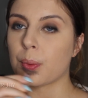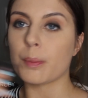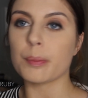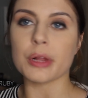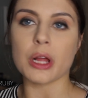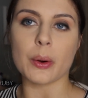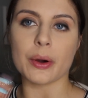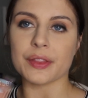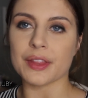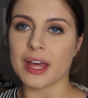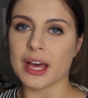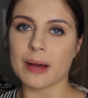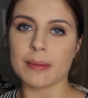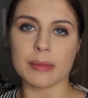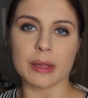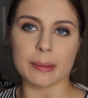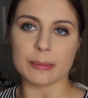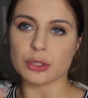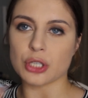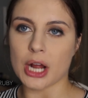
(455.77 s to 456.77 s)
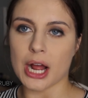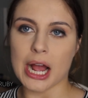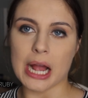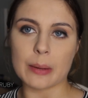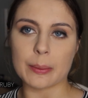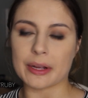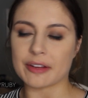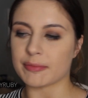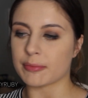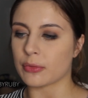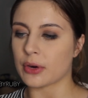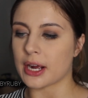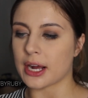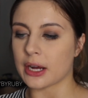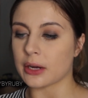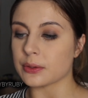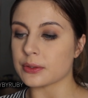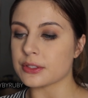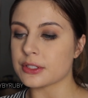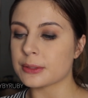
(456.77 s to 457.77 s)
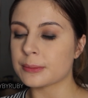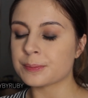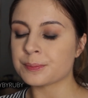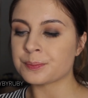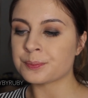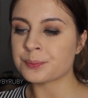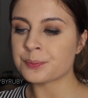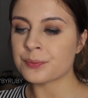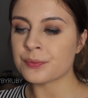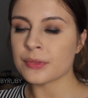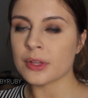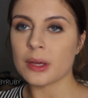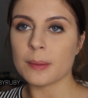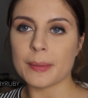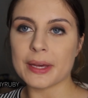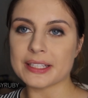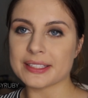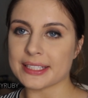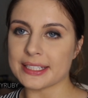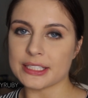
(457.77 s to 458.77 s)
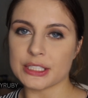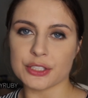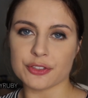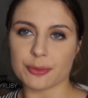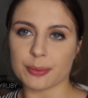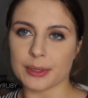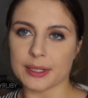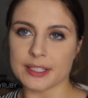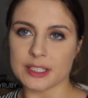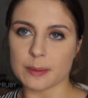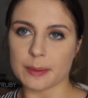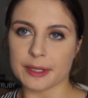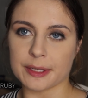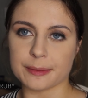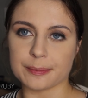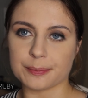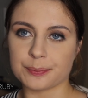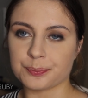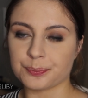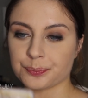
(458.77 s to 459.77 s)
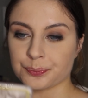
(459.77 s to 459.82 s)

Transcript: Blow on them, let them dry, wave them around. Makes it easier for placement.